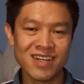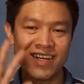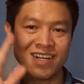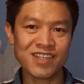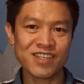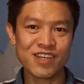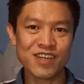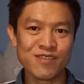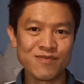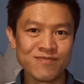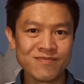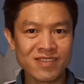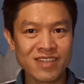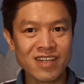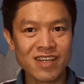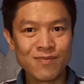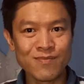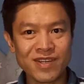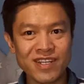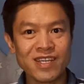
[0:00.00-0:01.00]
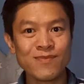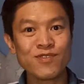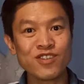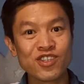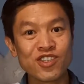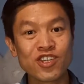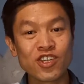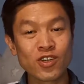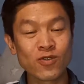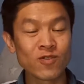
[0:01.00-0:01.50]
Hi there, my name
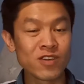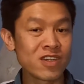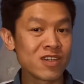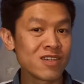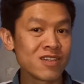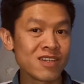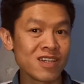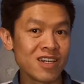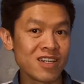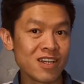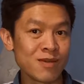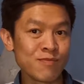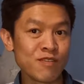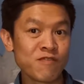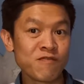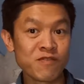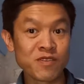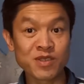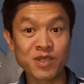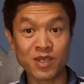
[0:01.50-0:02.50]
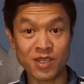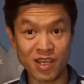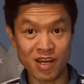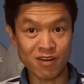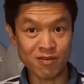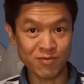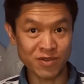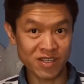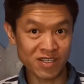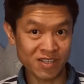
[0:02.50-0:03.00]
is Chee-Wee and I'm a
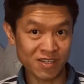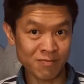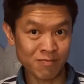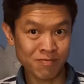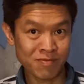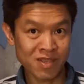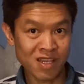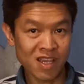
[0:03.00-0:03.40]
physiotherapist.